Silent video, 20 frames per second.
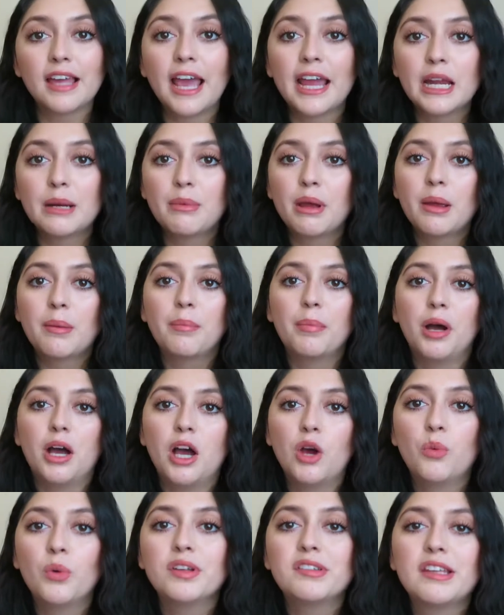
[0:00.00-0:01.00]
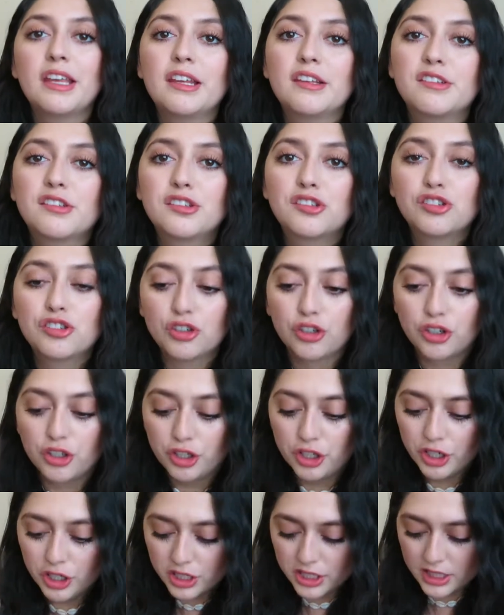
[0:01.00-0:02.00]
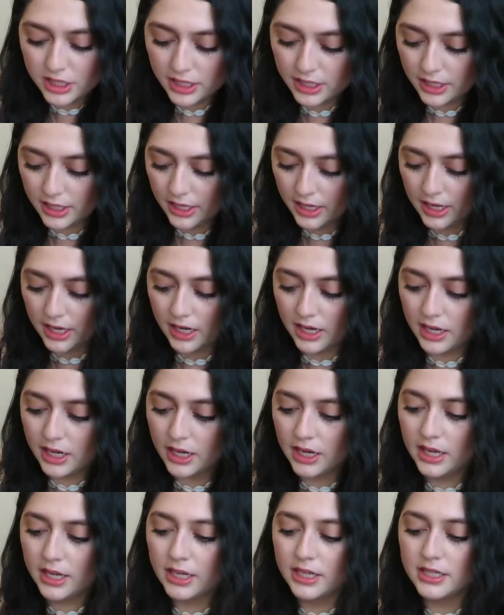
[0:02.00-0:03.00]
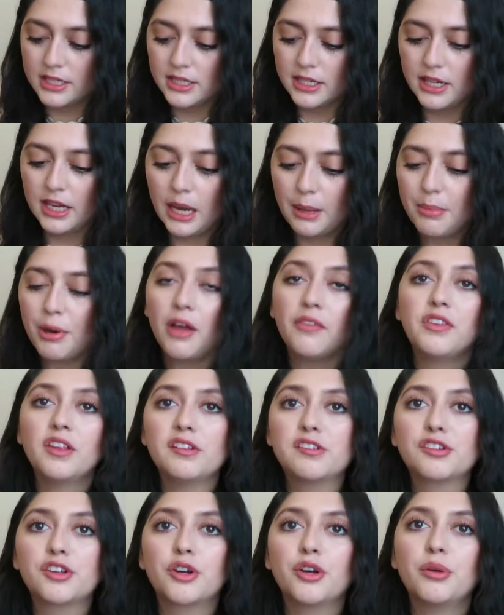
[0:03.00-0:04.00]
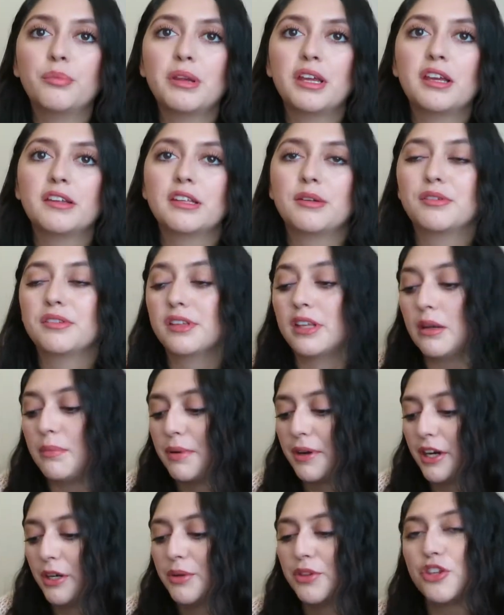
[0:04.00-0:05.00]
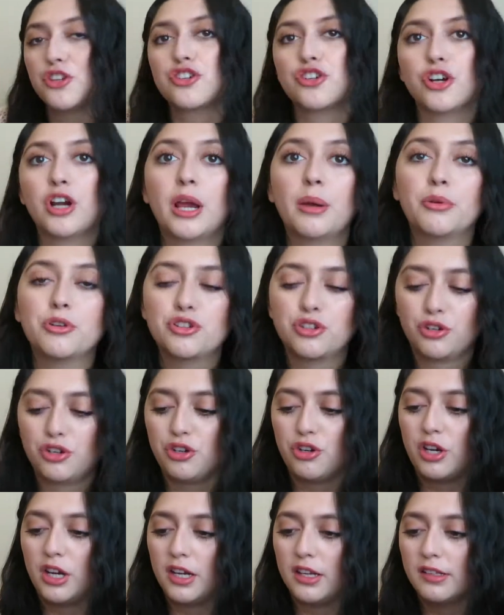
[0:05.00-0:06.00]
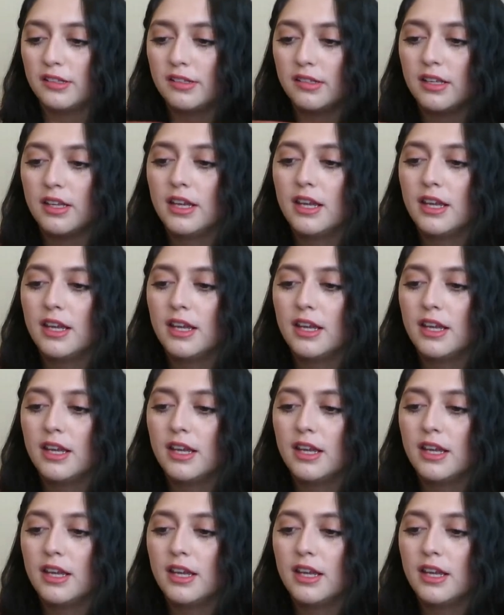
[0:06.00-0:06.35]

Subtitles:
item I bought was a skirt, and I bought this skirt because I was going to pair it with a shirt. I will show you guys.